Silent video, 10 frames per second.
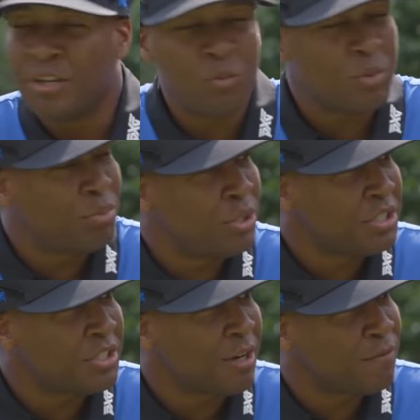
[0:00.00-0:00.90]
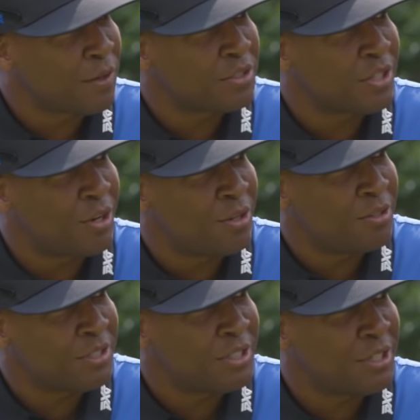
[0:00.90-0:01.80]
know, we pushed our first
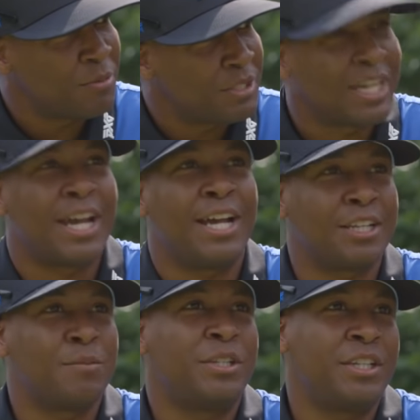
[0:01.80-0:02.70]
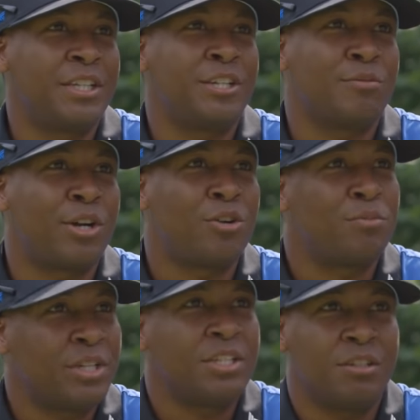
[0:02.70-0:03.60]
hole. You know, we're tied coming in here, Mo,
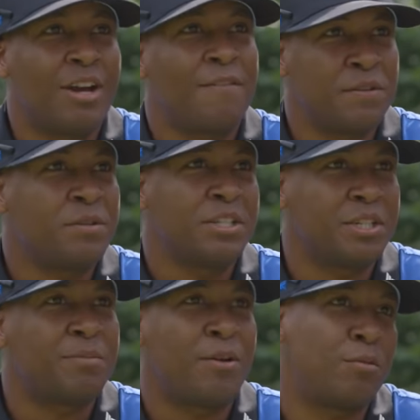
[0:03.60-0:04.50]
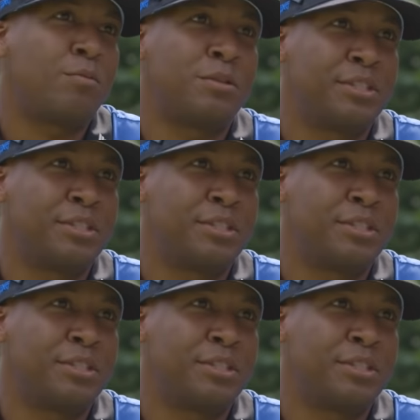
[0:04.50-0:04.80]
but you know, I feel good about what we're